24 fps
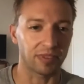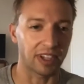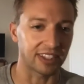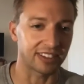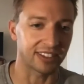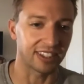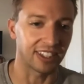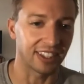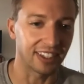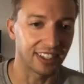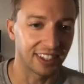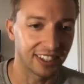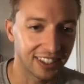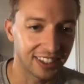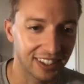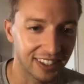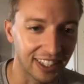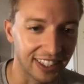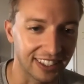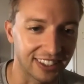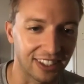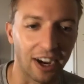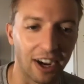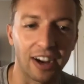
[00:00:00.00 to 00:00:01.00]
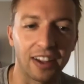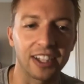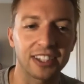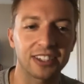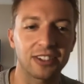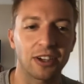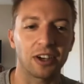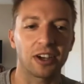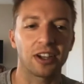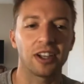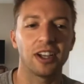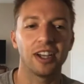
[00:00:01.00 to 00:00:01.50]
it. That's it. All right, let's
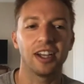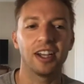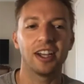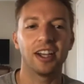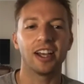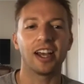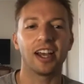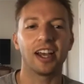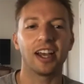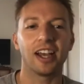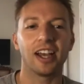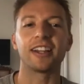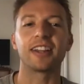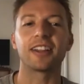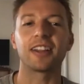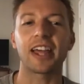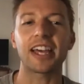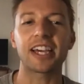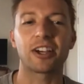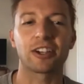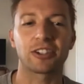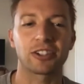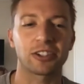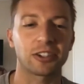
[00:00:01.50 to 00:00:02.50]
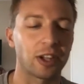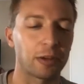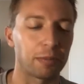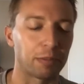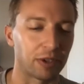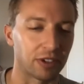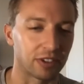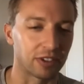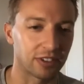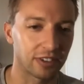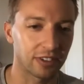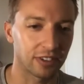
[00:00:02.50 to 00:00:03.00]
talk. Lakers or
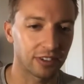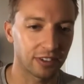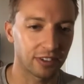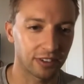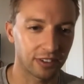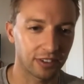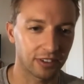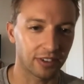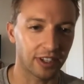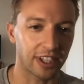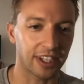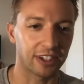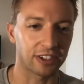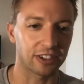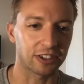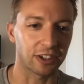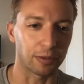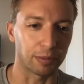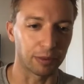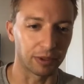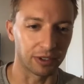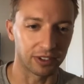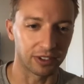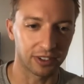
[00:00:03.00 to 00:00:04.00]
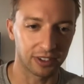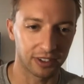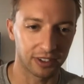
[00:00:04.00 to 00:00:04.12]
Clippers? Lakers, Clippers.